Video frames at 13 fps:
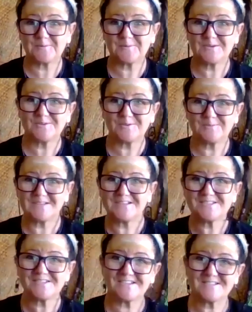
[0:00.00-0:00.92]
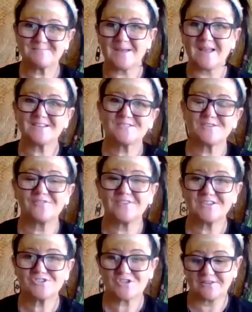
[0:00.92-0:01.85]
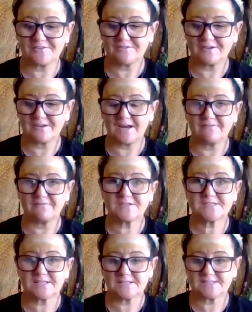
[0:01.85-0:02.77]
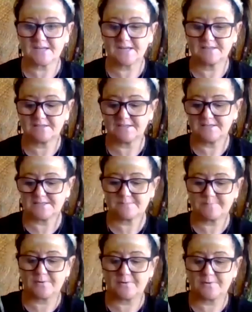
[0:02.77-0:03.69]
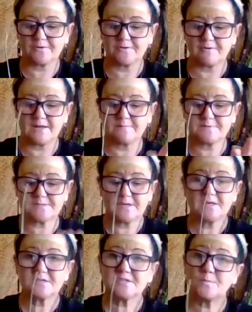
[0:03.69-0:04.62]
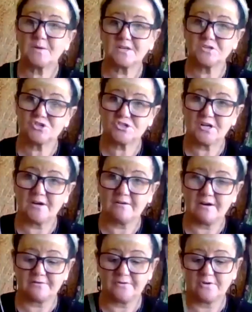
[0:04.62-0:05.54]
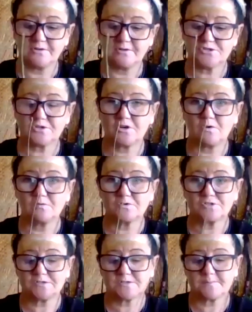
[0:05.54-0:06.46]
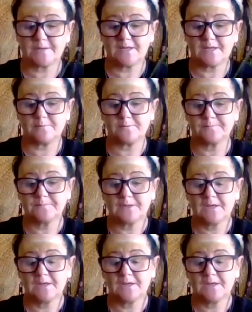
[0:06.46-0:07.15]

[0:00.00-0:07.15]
we normally just bounce off each other and, and facilitate these programs so we can share our knowledge and culture to people.